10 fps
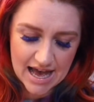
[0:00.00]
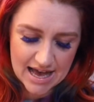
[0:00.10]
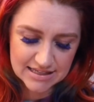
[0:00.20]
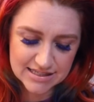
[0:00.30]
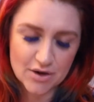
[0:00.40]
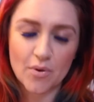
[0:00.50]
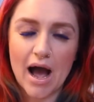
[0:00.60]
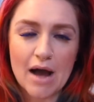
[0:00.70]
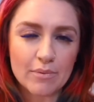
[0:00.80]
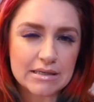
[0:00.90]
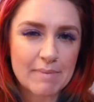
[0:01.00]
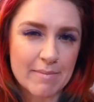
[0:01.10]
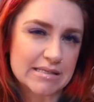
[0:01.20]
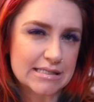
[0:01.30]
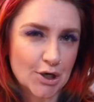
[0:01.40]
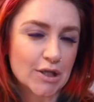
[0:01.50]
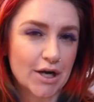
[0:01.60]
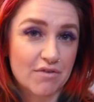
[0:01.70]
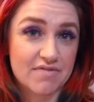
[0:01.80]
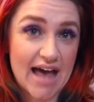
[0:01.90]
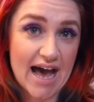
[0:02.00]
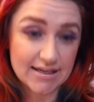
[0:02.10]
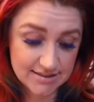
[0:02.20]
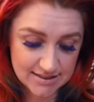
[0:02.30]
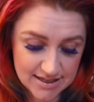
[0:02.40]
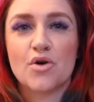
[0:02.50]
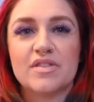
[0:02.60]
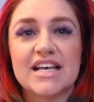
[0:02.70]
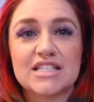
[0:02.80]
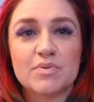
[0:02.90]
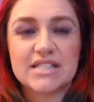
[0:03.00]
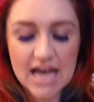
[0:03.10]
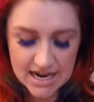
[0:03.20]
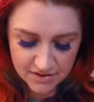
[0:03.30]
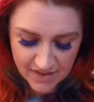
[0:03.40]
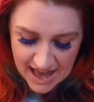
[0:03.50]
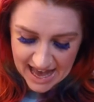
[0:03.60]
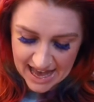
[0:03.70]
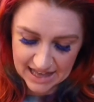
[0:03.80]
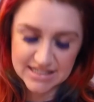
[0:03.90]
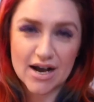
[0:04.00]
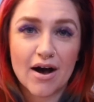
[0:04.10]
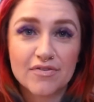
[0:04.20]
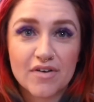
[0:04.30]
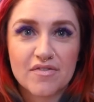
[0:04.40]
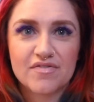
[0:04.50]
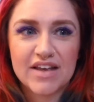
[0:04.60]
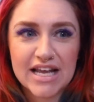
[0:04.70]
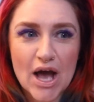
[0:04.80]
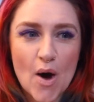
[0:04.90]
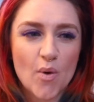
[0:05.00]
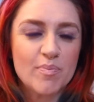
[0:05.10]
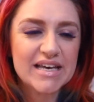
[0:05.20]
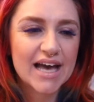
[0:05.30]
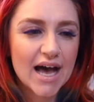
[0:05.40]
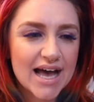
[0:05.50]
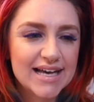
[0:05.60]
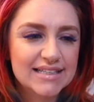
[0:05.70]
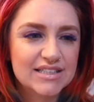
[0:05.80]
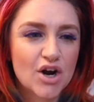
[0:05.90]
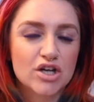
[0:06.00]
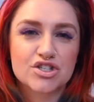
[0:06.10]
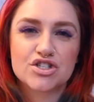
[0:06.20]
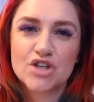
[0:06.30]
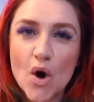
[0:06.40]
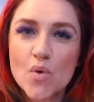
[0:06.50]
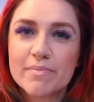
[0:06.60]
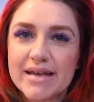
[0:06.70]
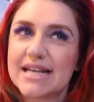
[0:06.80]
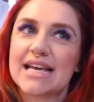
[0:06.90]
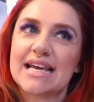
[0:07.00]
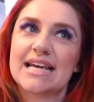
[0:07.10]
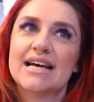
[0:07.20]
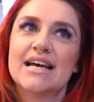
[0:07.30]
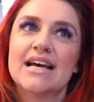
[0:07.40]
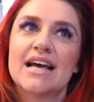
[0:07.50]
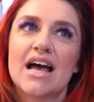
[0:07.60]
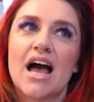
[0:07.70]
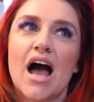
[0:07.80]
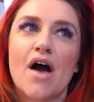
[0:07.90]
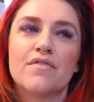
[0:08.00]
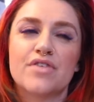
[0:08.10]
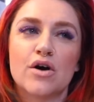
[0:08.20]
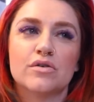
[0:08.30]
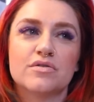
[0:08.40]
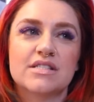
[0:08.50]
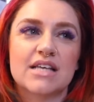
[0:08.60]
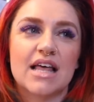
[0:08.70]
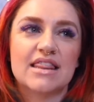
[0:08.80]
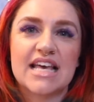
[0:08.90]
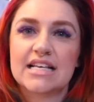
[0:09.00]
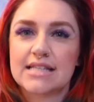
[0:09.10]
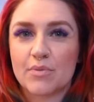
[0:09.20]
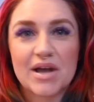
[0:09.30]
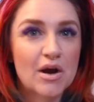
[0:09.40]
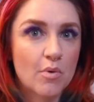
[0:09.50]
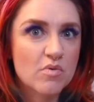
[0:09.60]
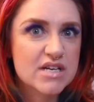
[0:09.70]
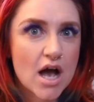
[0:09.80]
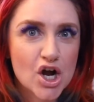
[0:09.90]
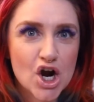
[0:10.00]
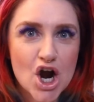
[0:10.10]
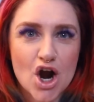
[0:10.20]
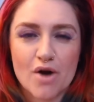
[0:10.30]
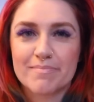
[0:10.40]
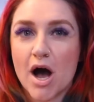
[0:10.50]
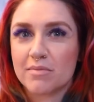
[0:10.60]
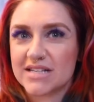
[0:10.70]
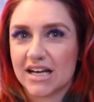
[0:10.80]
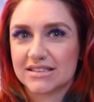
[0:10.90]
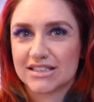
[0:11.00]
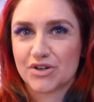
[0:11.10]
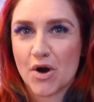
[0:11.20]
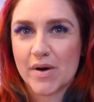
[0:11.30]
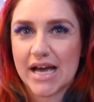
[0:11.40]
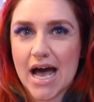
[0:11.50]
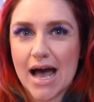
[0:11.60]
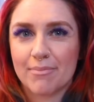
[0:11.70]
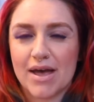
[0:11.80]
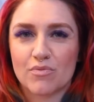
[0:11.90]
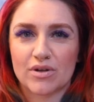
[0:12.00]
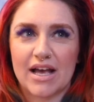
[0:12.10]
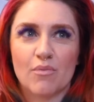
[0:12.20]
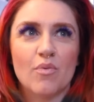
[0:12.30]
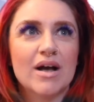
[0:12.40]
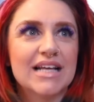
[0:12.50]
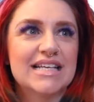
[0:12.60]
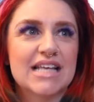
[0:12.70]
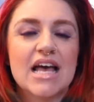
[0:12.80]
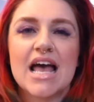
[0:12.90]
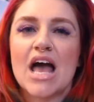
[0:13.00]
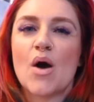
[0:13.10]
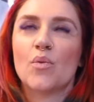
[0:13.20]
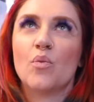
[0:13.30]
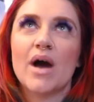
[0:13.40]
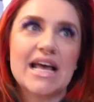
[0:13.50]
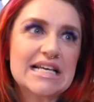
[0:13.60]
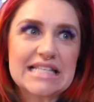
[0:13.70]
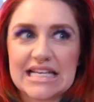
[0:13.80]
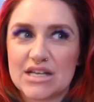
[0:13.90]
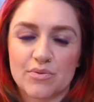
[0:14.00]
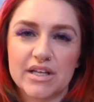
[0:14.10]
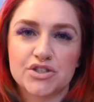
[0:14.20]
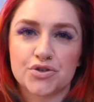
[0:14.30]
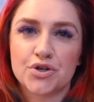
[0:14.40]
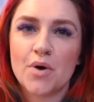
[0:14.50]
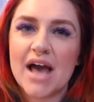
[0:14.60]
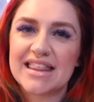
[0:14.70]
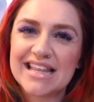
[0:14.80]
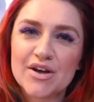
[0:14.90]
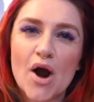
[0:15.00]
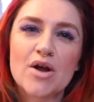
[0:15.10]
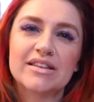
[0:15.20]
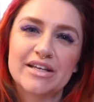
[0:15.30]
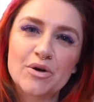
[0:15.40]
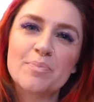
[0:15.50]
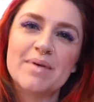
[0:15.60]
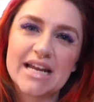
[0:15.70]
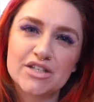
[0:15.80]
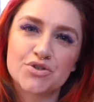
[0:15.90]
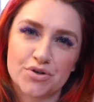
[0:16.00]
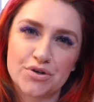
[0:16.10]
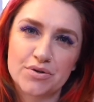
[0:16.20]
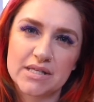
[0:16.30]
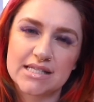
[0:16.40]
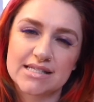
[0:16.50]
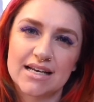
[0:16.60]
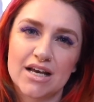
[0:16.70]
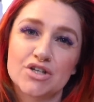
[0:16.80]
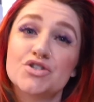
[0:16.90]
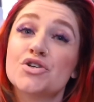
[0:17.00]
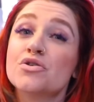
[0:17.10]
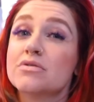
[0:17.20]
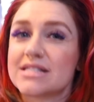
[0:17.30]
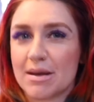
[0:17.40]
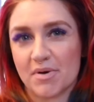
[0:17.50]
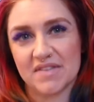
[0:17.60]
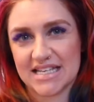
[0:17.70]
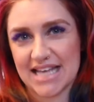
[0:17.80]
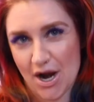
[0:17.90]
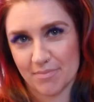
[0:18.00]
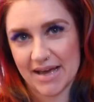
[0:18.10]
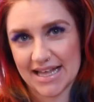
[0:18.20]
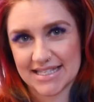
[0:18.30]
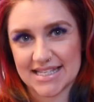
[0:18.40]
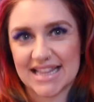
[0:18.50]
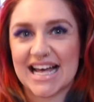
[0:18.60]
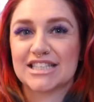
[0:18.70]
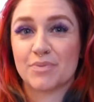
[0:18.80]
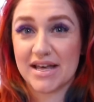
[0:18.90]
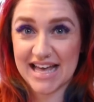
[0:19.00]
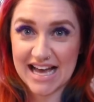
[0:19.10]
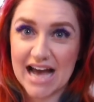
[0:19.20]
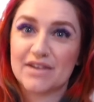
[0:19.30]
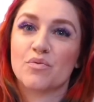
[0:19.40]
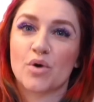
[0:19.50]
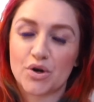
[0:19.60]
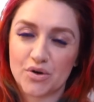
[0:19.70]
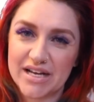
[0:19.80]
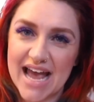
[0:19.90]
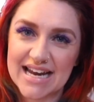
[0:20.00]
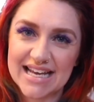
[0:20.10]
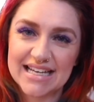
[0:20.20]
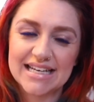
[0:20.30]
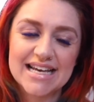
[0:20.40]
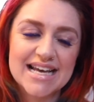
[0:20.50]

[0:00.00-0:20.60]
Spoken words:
So I would maybe steer clear of that. So this was kind of a tough video because there are so many of those things that we hear when we're younger or mom tells us growing up and we're like, what is it? Is it really true? I think there are little bitty truths to some of these hair myths. That's why they kind of were created.